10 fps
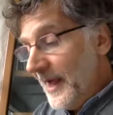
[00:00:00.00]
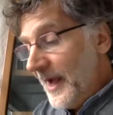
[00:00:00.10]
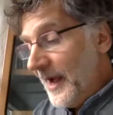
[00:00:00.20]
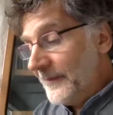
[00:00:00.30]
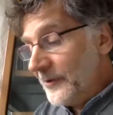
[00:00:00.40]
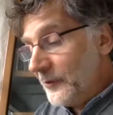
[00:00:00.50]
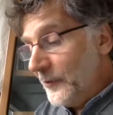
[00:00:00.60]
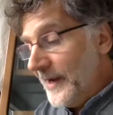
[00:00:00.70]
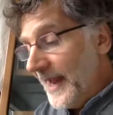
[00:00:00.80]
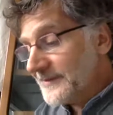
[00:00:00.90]
Um,
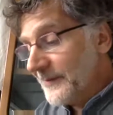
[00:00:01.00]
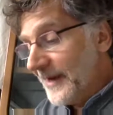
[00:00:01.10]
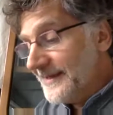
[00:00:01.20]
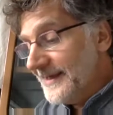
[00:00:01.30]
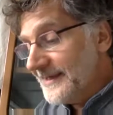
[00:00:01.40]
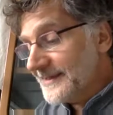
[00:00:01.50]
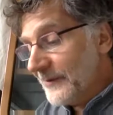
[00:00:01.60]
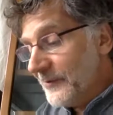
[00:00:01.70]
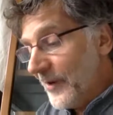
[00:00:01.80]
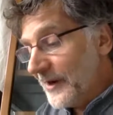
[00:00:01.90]
we have some ideas
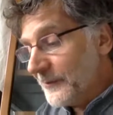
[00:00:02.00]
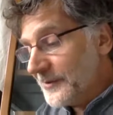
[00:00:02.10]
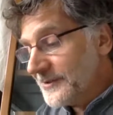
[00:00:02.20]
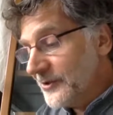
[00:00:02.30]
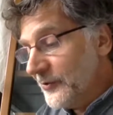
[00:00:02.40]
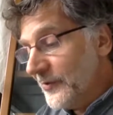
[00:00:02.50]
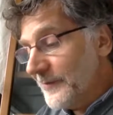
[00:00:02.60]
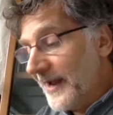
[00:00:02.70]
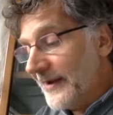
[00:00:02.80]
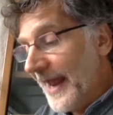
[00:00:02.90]
that we want to pursue
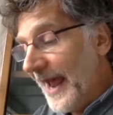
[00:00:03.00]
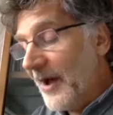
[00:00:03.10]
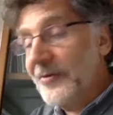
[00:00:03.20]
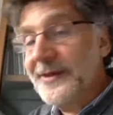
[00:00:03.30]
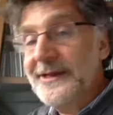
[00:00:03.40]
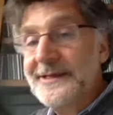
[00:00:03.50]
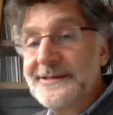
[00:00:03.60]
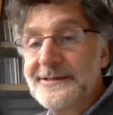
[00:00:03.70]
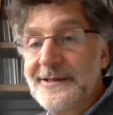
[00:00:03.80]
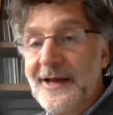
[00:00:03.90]
about how
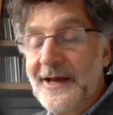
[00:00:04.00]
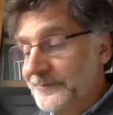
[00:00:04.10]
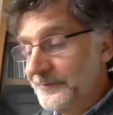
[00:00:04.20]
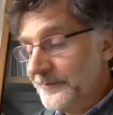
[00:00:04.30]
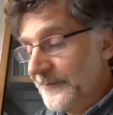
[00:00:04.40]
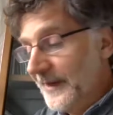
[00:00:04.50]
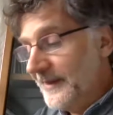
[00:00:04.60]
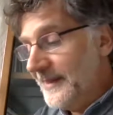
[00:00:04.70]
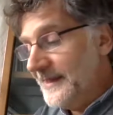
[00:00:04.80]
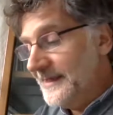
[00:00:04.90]
these um,
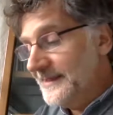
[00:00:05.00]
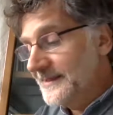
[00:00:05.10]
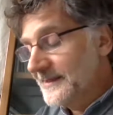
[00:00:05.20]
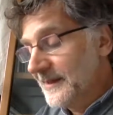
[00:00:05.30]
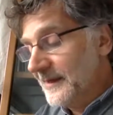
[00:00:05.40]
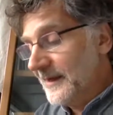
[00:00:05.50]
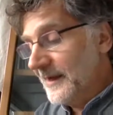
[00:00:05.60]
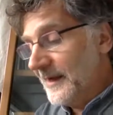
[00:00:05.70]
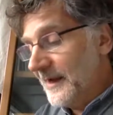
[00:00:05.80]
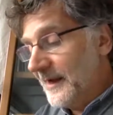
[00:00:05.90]
these
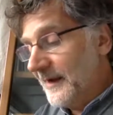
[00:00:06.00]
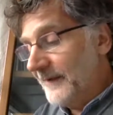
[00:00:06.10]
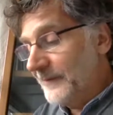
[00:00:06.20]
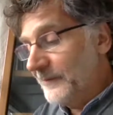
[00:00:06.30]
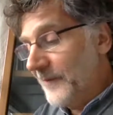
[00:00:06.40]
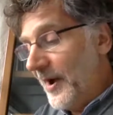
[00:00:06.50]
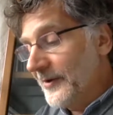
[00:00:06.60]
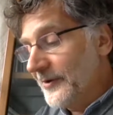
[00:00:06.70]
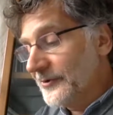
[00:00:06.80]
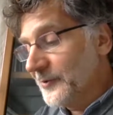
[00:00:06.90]
um,
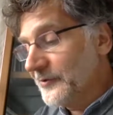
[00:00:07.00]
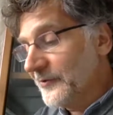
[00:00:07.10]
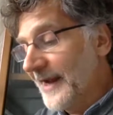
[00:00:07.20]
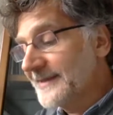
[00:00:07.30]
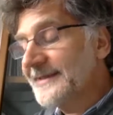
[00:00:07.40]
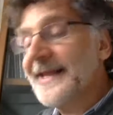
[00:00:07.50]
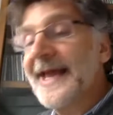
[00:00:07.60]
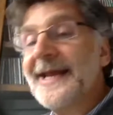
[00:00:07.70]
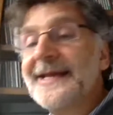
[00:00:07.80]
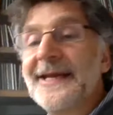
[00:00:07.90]
models would
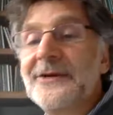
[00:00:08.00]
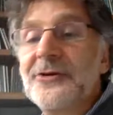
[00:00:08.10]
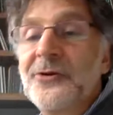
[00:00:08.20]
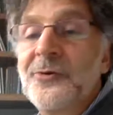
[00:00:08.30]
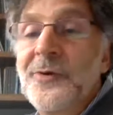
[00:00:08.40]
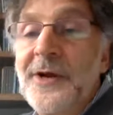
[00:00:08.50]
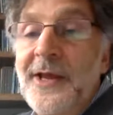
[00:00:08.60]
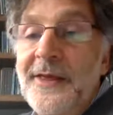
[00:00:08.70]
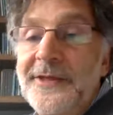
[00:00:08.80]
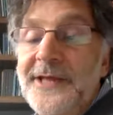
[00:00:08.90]
translate into
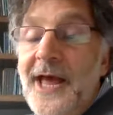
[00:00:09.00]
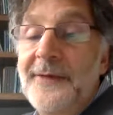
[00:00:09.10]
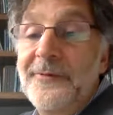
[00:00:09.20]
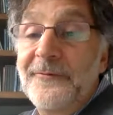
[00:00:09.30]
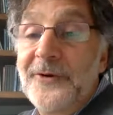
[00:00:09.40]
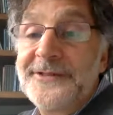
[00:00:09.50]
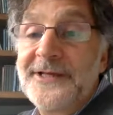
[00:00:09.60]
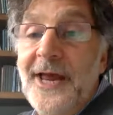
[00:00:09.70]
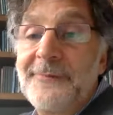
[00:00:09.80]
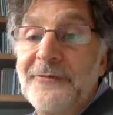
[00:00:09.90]
the type of
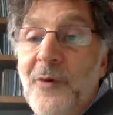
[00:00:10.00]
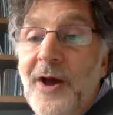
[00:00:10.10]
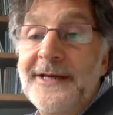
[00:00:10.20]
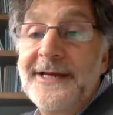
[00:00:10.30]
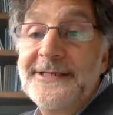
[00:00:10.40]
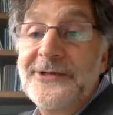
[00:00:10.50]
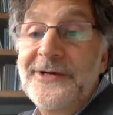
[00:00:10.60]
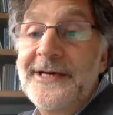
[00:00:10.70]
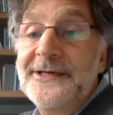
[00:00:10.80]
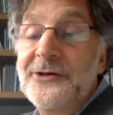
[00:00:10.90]
first type of quantities
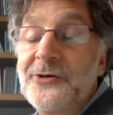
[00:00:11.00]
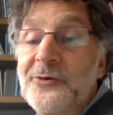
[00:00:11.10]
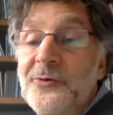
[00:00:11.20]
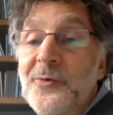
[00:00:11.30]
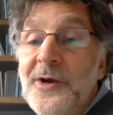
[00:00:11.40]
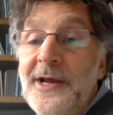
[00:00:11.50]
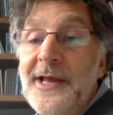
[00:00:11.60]
you need to